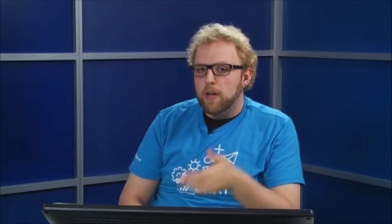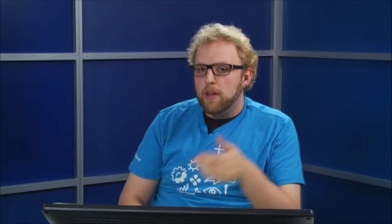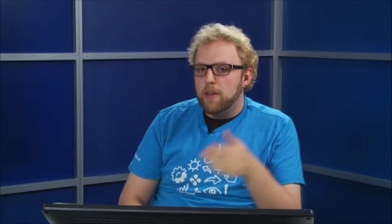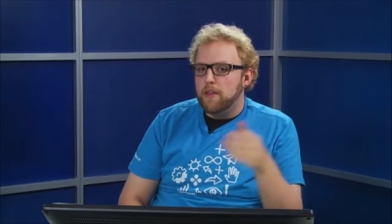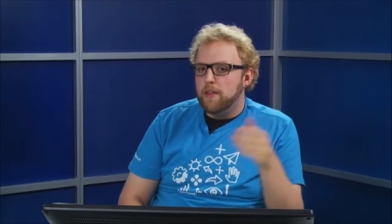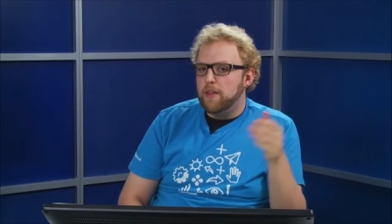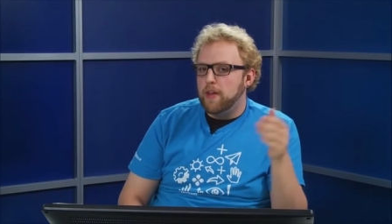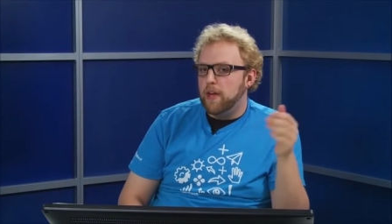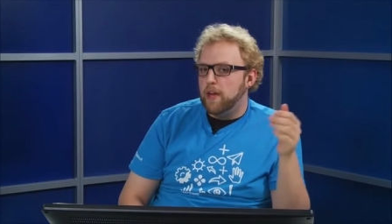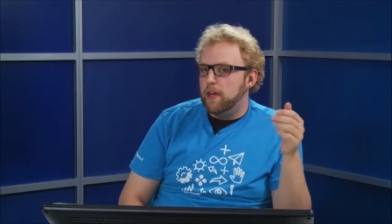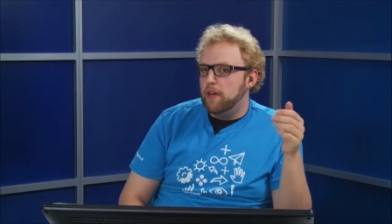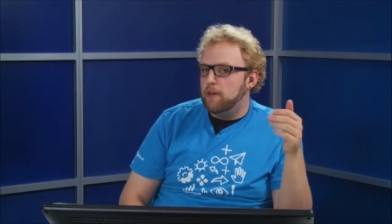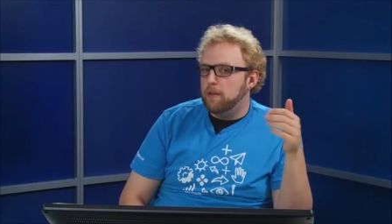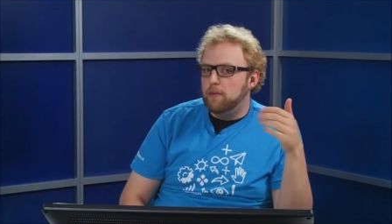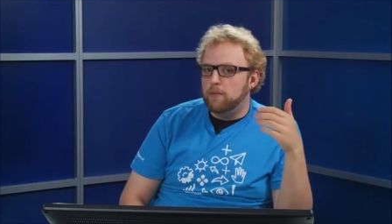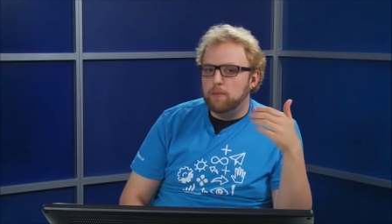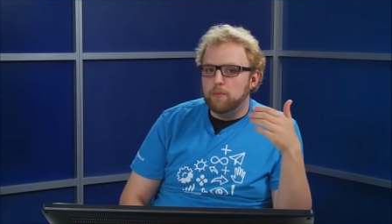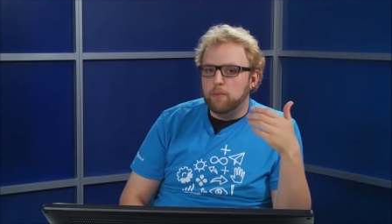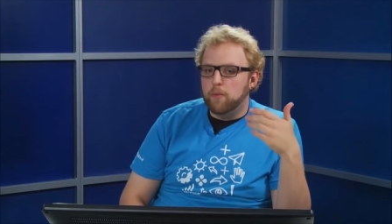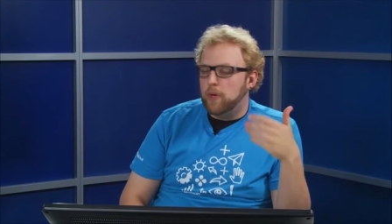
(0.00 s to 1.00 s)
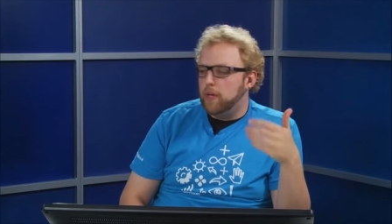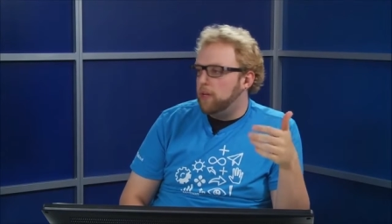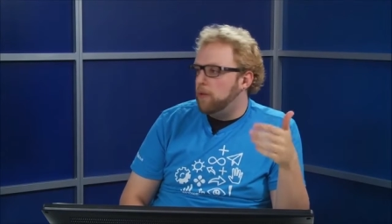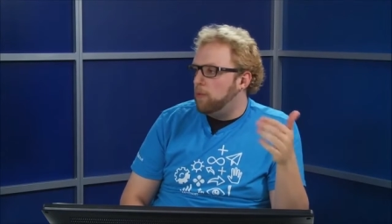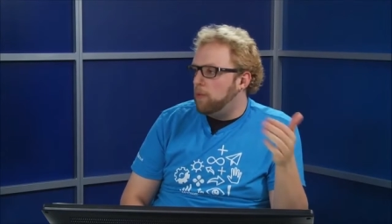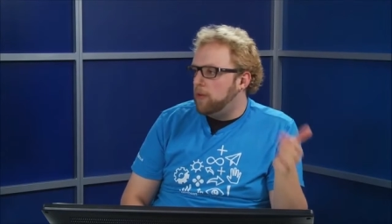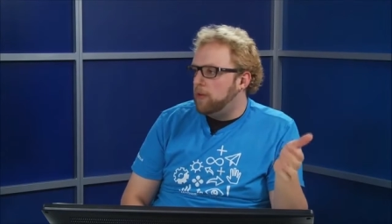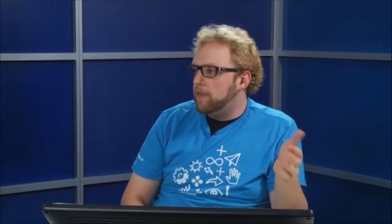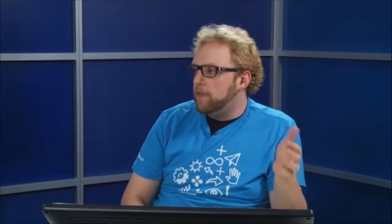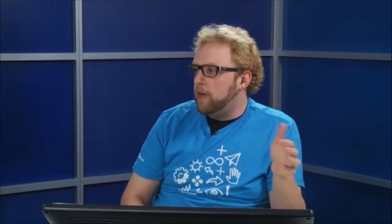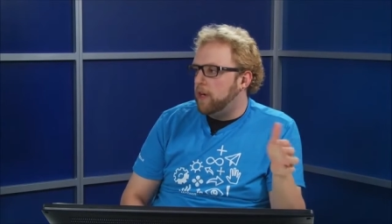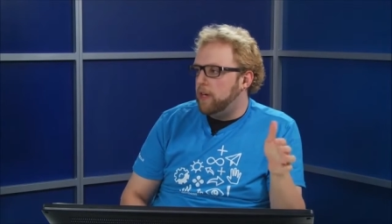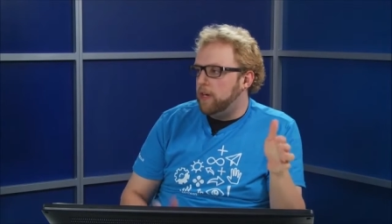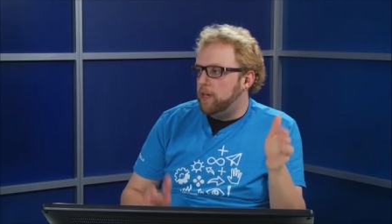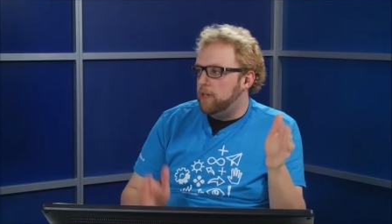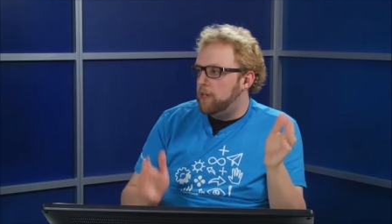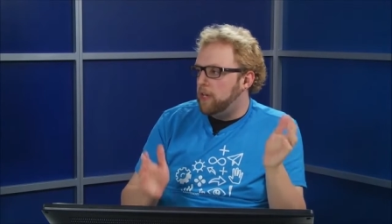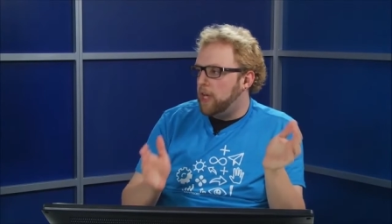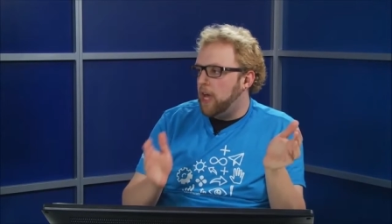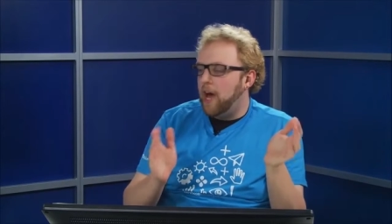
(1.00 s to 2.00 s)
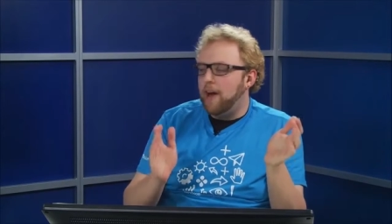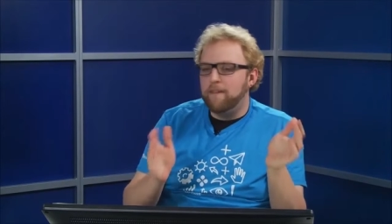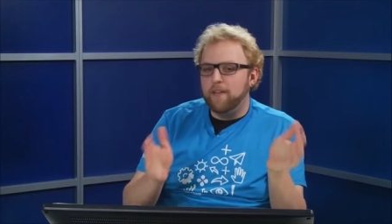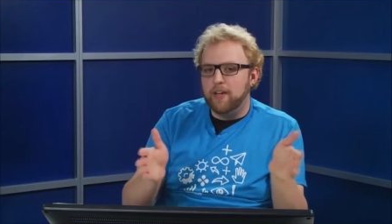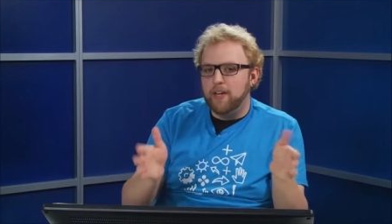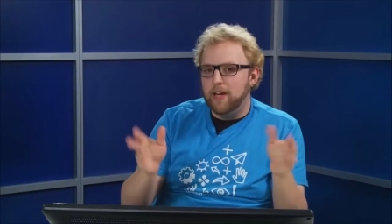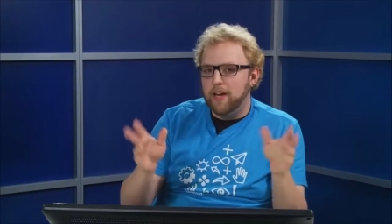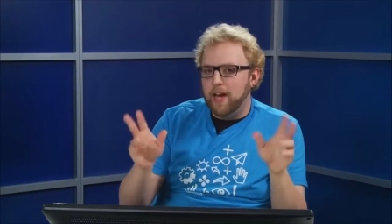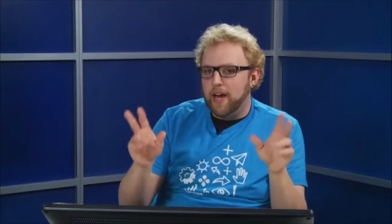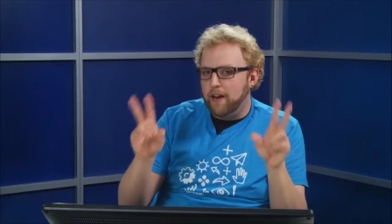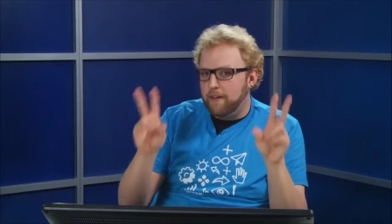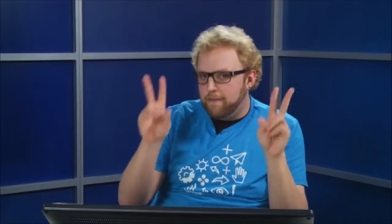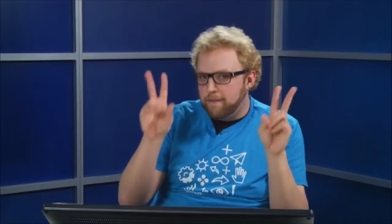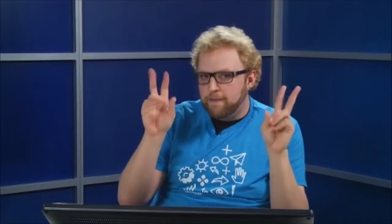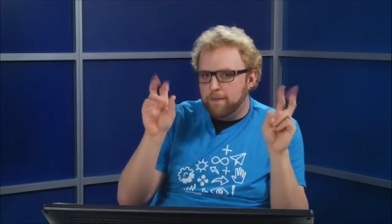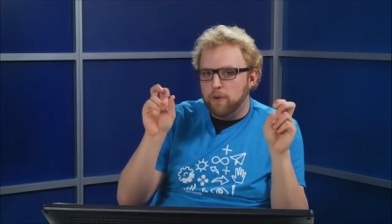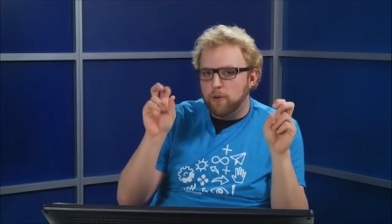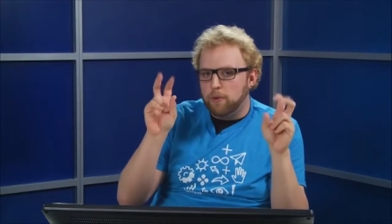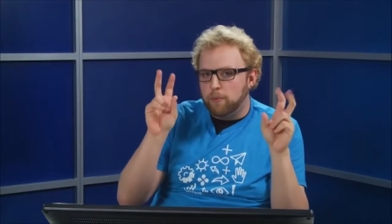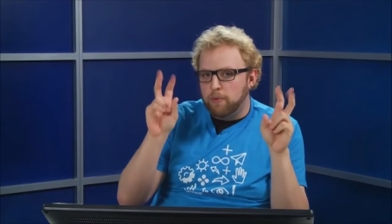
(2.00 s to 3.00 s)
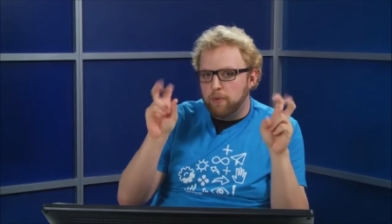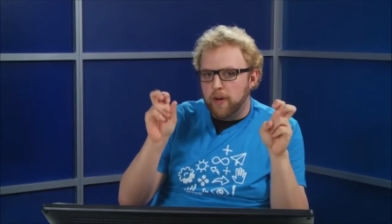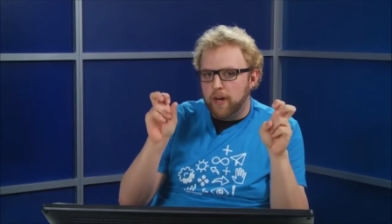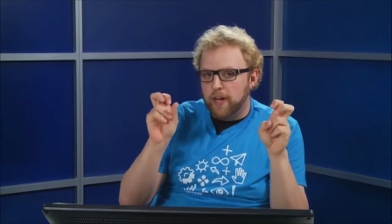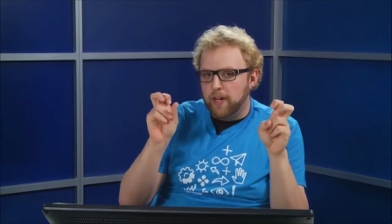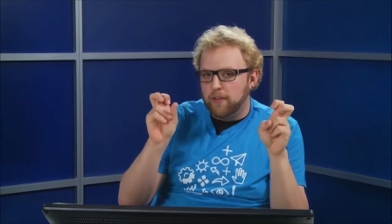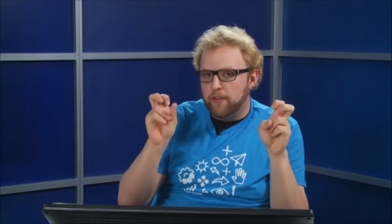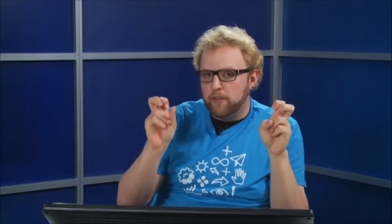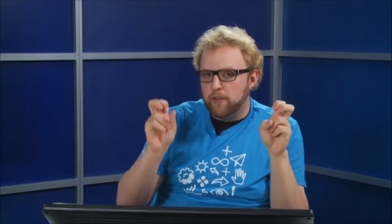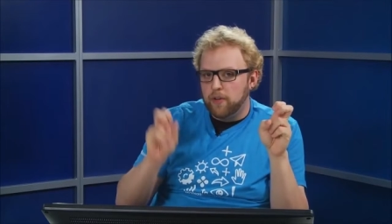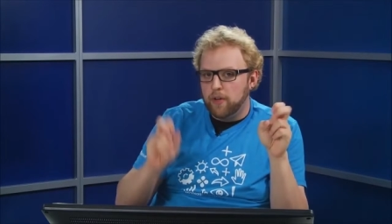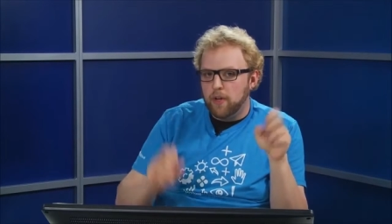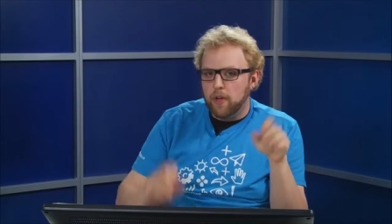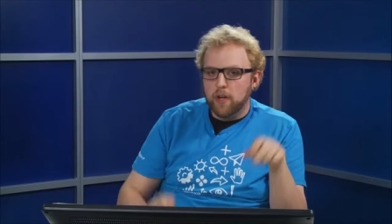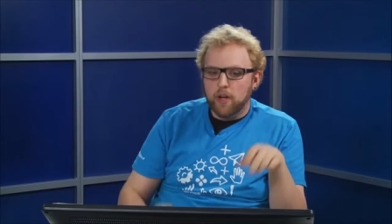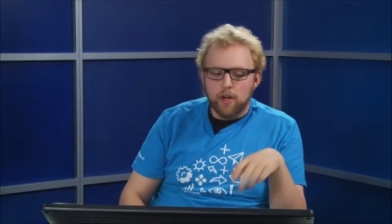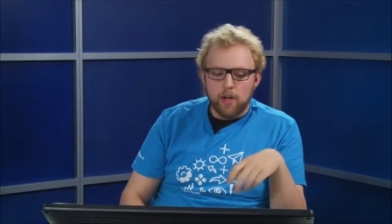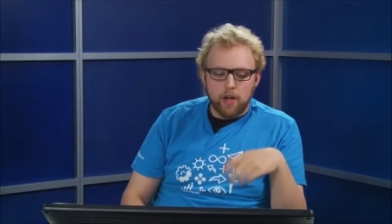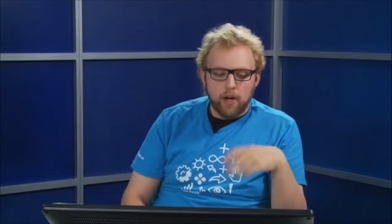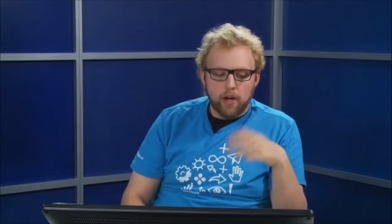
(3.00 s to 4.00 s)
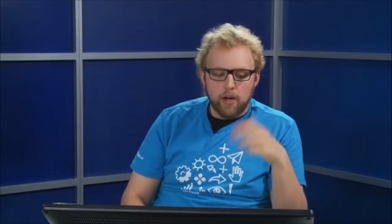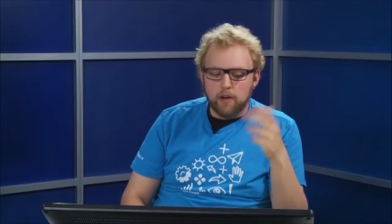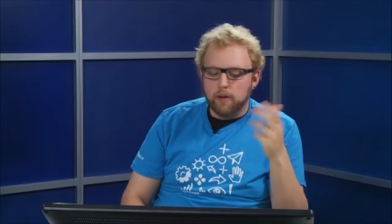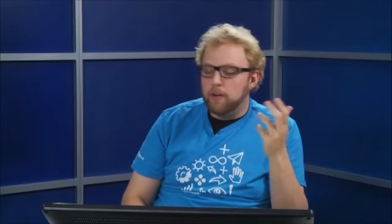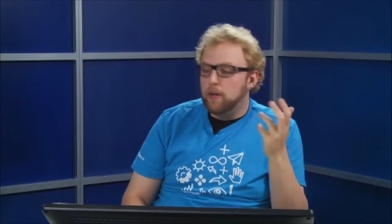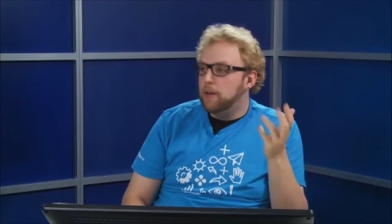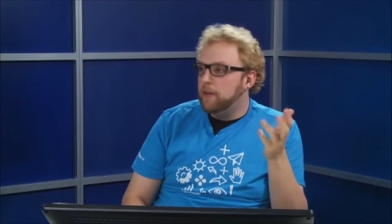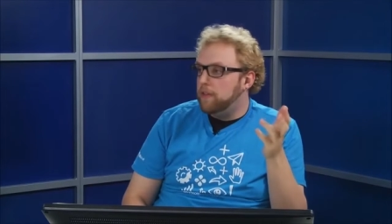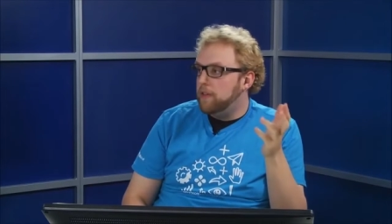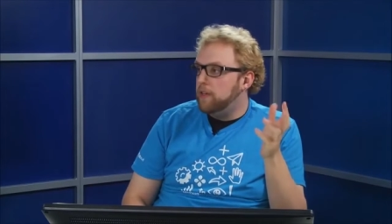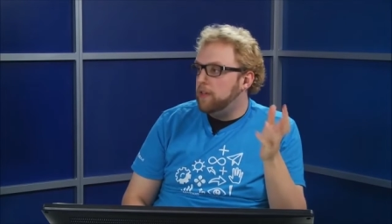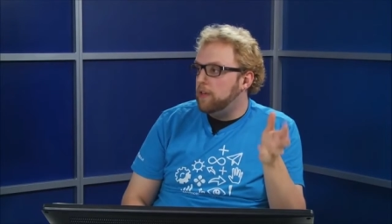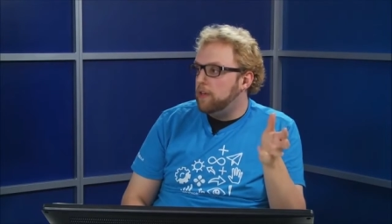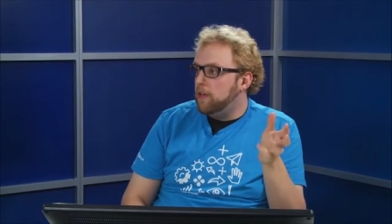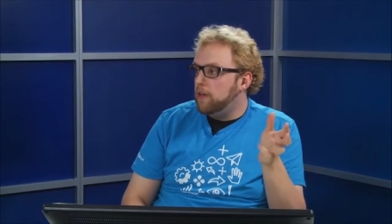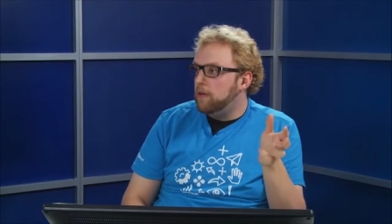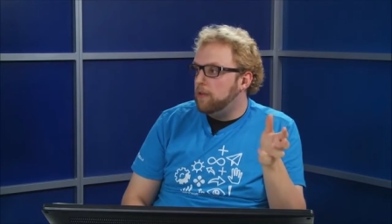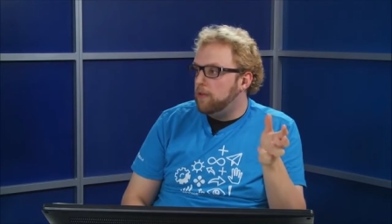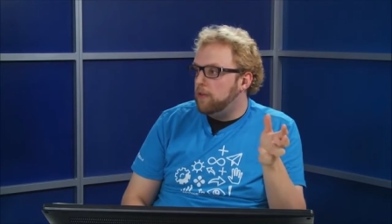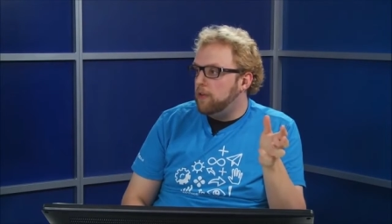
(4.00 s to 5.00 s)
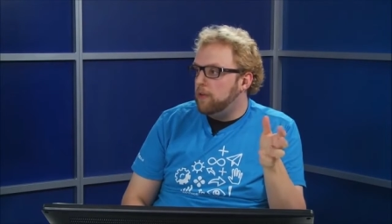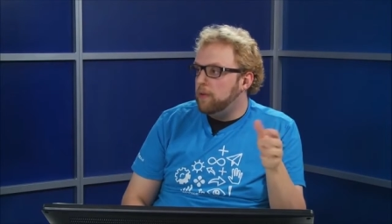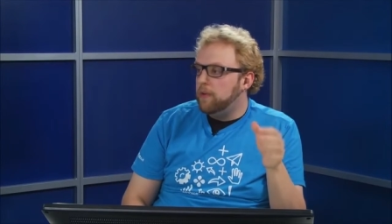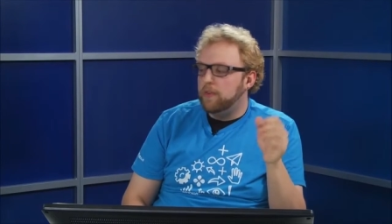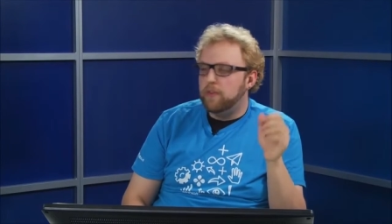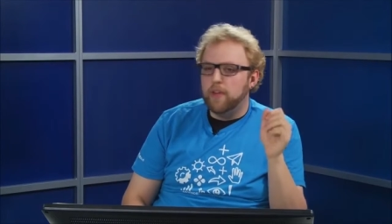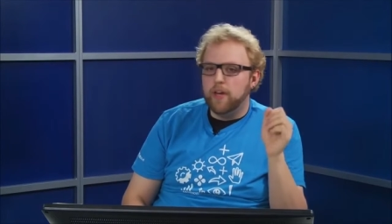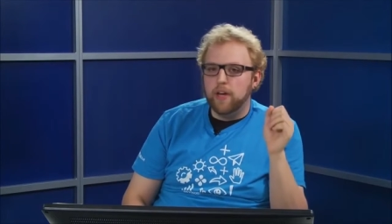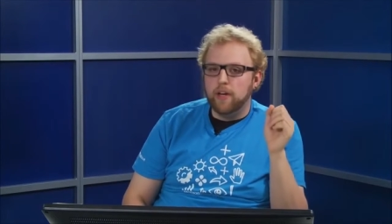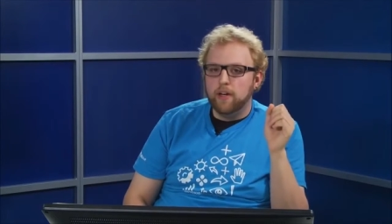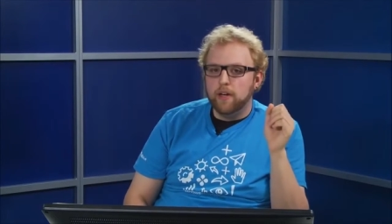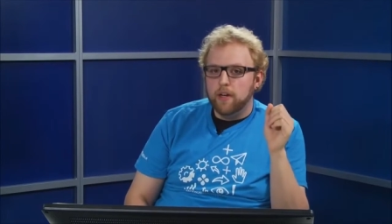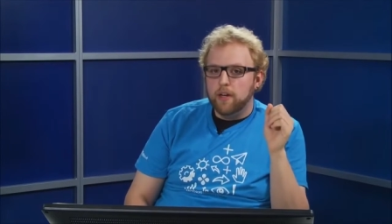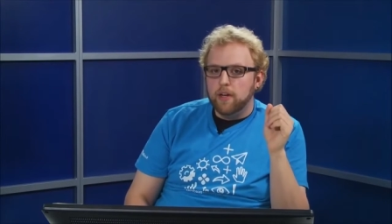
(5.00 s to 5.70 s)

than what you would have gotten having it at full price. You know, another thing to note too is that